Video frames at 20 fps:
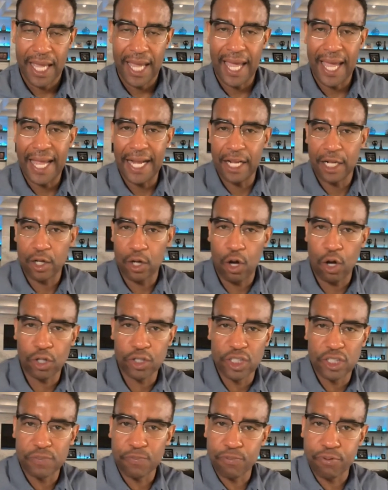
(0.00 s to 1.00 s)
and it
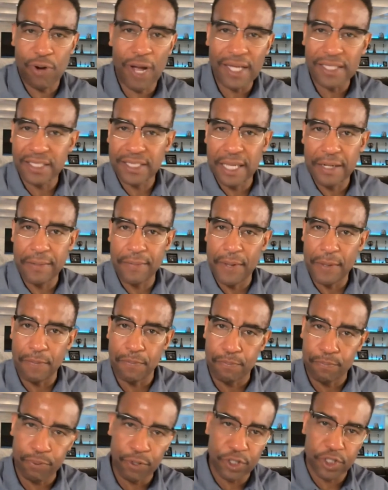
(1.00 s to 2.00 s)
causes prostate to be
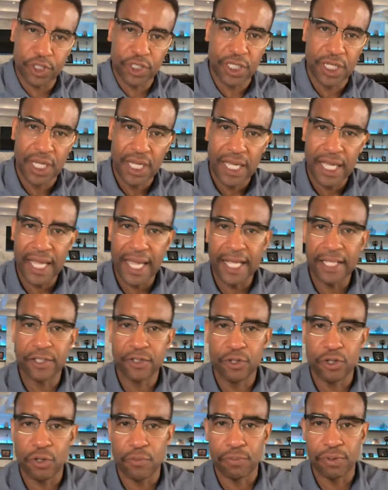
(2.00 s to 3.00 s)
pushed
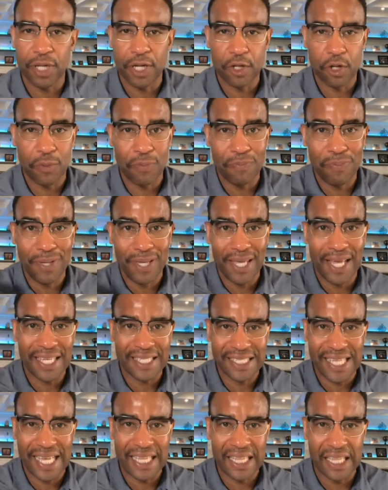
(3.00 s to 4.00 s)
into your blood, and your
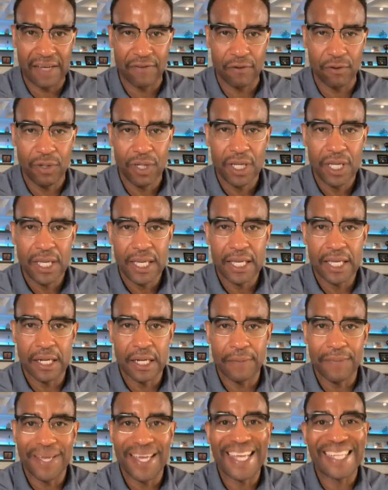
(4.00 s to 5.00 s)
PSA level
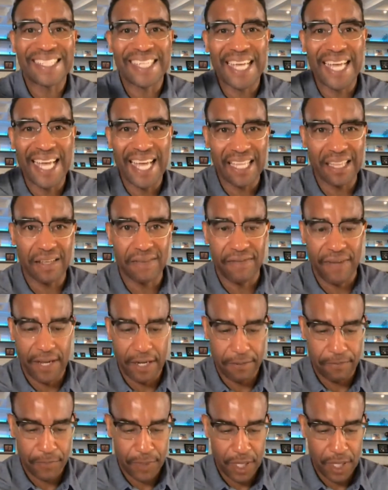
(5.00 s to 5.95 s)
is elevated.